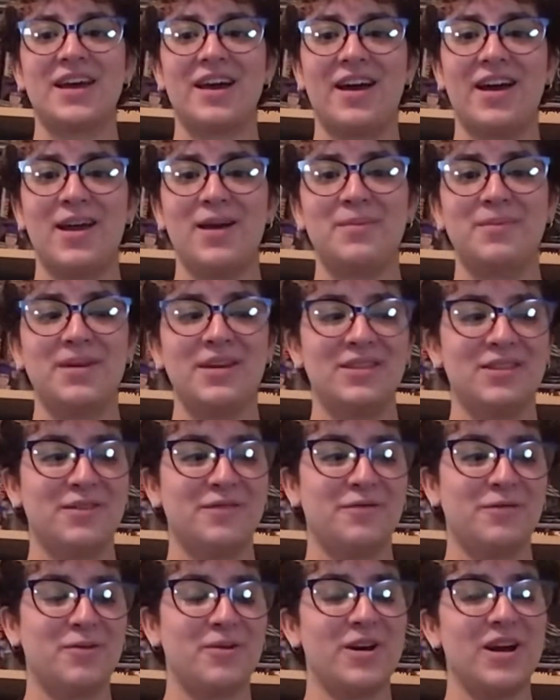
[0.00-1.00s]
I'm in the
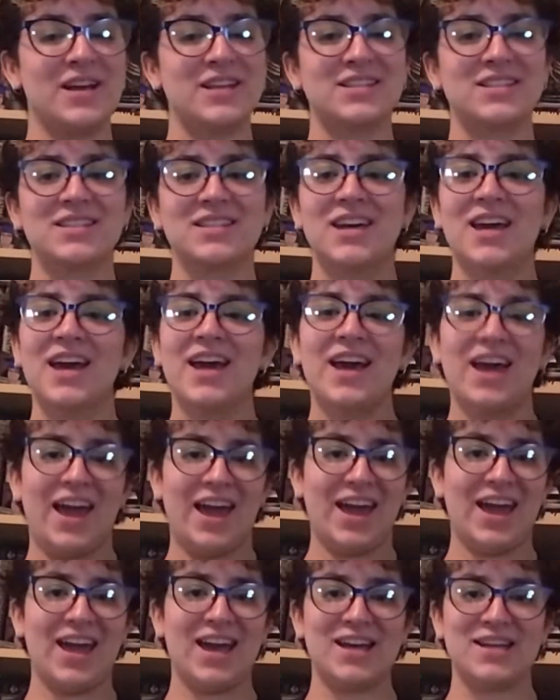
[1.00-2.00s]
forest.
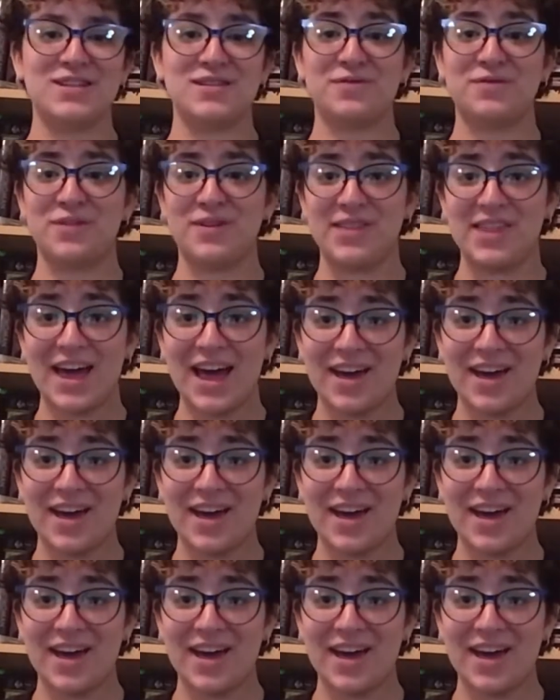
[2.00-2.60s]
And for that